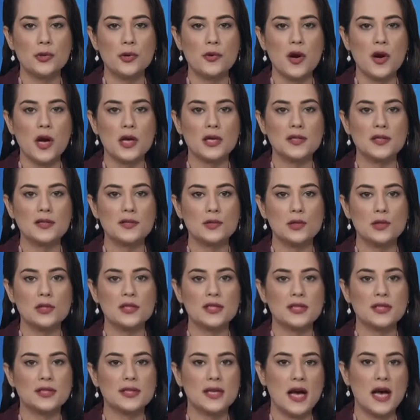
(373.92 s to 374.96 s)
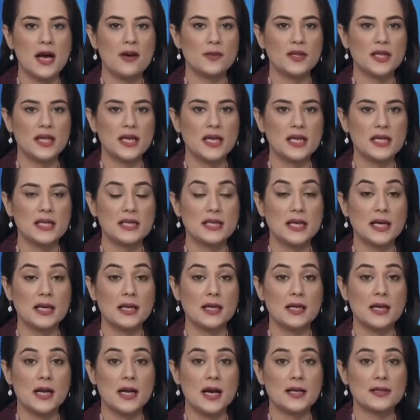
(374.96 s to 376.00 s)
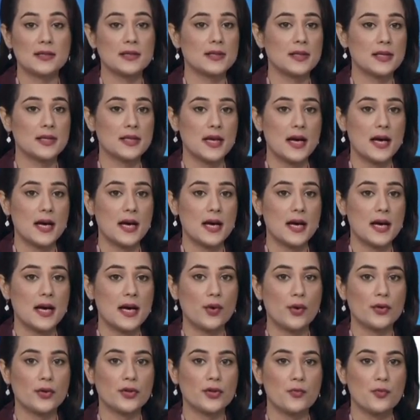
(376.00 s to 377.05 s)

Two Iraqi soldiers have been killed in an ISIS attack in